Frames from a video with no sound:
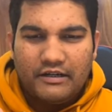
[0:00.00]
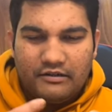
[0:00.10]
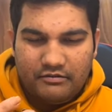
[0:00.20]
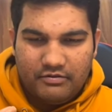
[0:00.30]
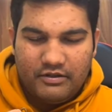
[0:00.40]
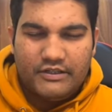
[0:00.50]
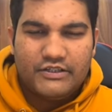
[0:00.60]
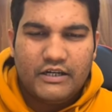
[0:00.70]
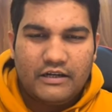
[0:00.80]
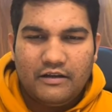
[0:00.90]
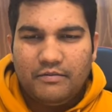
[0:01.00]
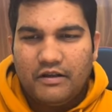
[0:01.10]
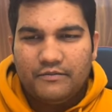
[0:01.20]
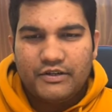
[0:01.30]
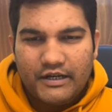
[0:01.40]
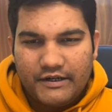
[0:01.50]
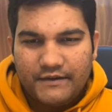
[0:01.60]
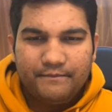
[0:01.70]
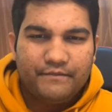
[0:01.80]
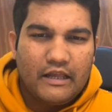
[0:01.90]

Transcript: it uh, instantly becomes red.